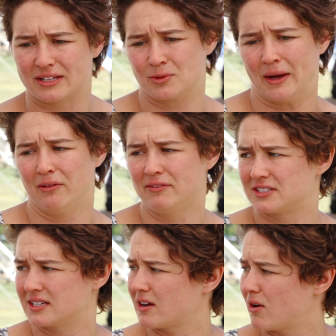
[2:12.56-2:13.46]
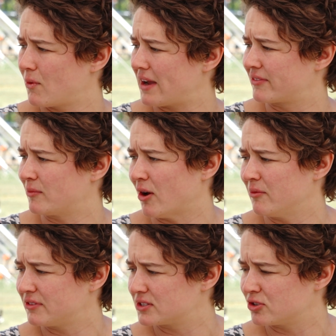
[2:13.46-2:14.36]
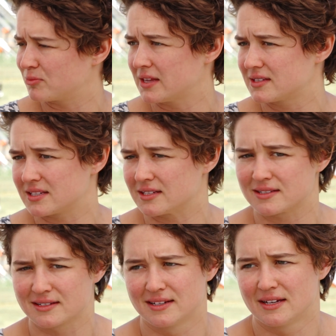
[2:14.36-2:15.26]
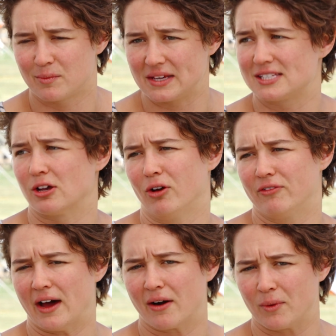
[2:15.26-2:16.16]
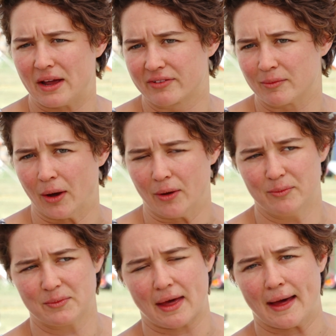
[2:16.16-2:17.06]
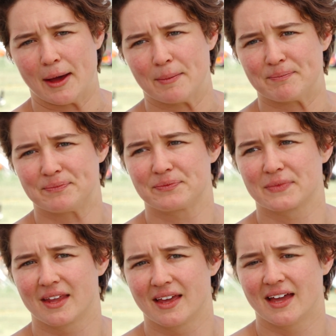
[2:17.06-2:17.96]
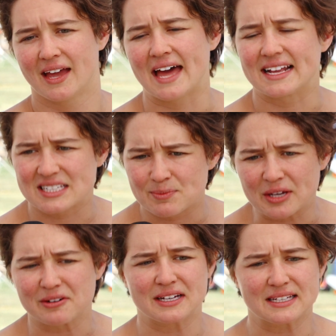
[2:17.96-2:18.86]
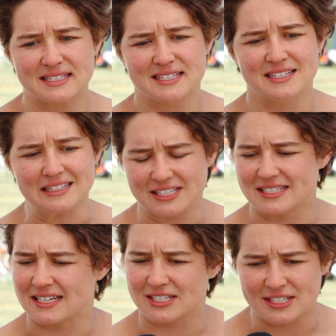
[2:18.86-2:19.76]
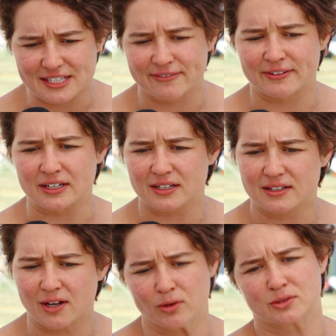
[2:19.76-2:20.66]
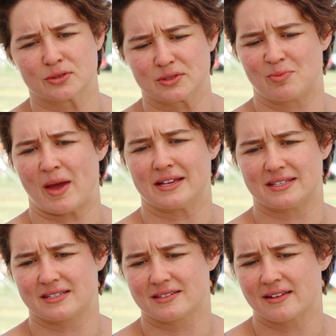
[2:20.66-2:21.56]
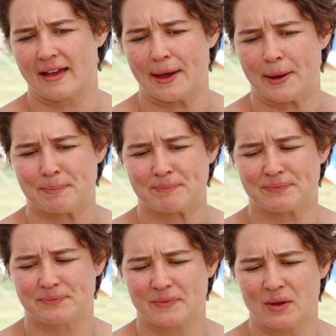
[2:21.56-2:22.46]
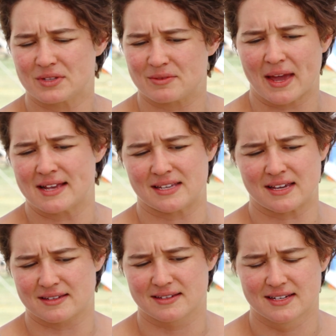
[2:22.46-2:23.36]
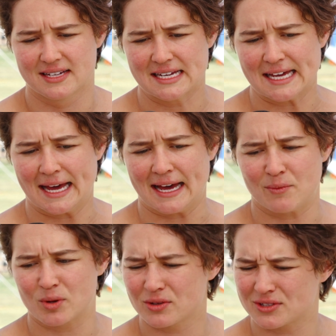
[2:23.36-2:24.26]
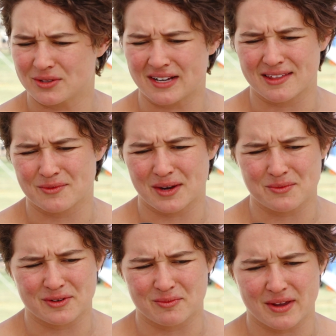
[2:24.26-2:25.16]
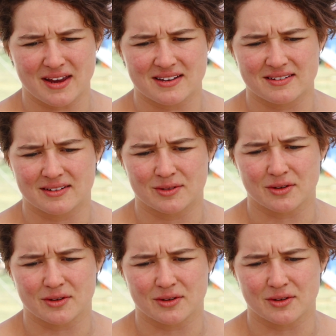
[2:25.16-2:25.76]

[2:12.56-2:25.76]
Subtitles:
at 12 to go away from home for 2 months and be so far away from home and experience just such a different cultural space. It was amazing. But also another one would have been,